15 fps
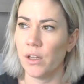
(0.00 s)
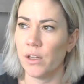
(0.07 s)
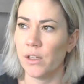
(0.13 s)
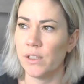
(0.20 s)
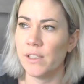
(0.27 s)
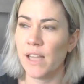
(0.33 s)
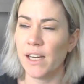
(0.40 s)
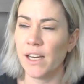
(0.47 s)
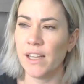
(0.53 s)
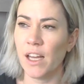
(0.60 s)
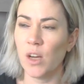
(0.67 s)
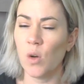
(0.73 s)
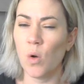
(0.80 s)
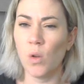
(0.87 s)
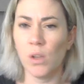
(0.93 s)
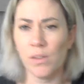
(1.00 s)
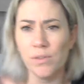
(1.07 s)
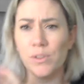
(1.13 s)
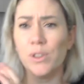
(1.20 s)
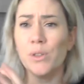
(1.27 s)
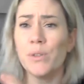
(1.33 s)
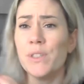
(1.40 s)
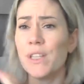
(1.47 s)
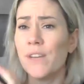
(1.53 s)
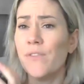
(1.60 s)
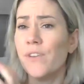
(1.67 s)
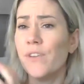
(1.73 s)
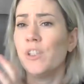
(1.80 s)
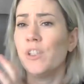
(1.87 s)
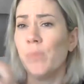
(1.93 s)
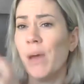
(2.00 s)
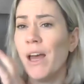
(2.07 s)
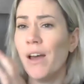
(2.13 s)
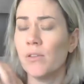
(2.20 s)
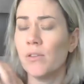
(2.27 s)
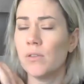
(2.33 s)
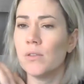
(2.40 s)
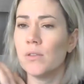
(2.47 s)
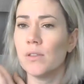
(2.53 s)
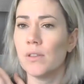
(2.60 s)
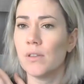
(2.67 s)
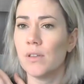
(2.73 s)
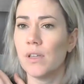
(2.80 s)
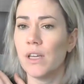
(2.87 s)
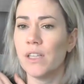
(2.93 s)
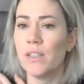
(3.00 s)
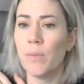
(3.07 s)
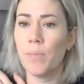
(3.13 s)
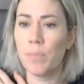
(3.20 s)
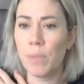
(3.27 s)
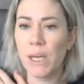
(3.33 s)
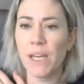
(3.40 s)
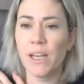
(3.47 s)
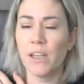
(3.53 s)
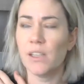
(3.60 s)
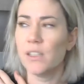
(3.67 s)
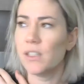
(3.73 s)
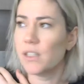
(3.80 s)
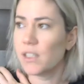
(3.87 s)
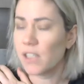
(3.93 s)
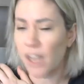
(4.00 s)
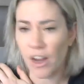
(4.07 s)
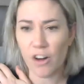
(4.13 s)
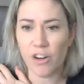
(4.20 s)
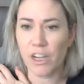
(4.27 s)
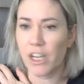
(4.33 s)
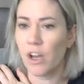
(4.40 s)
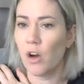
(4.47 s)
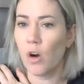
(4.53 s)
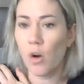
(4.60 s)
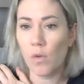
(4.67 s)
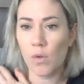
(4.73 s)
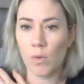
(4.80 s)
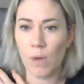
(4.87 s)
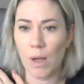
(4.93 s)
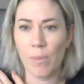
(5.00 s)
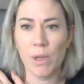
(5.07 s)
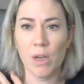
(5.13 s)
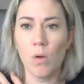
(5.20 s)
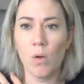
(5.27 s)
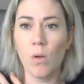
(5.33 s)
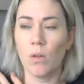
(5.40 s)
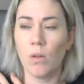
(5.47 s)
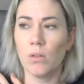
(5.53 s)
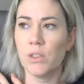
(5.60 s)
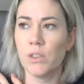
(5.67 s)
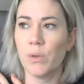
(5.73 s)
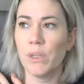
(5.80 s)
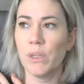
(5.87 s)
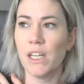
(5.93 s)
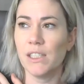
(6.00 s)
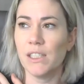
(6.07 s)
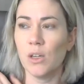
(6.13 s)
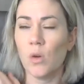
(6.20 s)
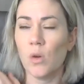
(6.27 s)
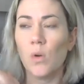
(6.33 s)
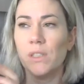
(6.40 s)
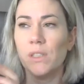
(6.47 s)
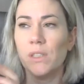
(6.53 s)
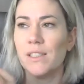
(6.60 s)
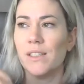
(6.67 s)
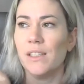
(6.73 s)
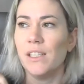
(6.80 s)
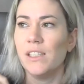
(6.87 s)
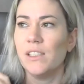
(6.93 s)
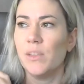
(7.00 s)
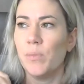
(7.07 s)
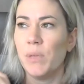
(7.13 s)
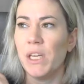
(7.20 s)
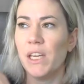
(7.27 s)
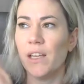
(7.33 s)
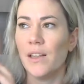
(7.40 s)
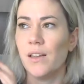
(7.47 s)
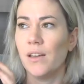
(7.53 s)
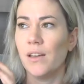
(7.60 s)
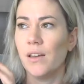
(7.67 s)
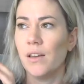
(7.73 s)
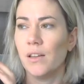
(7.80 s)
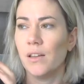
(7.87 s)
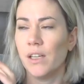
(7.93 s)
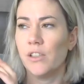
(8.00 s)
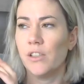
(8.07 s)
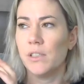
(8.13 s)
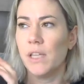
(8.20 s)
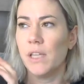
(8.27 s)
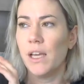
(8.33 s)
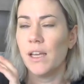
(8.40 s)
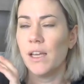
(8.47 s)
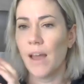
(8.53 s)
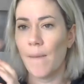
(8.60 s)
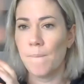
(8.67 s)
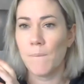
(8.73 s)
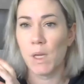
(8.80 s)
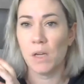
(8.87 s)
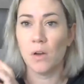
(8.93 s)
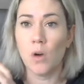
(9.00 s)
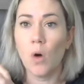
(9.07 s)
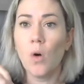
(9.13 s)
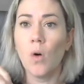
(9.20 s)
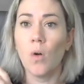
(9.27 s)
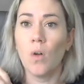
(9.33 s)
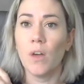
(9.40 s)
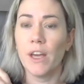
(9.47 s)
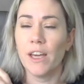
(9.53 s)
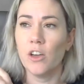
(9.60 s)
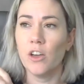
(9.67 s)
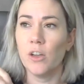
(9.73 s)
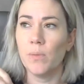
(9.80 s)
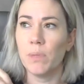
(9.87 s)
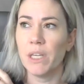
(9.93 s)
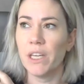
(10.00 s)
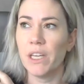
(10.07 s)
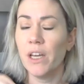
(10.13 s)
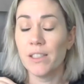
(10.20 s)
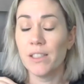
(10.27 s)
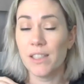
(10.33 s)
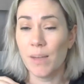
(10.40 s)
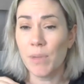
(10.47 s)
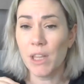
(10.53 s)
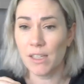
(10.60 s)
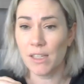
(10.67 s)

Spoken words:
setting that goal of losing 50 pounds is a big, scary, overwhelming goal. So the goal doesn't need to be like you're saying that big goal. It could be some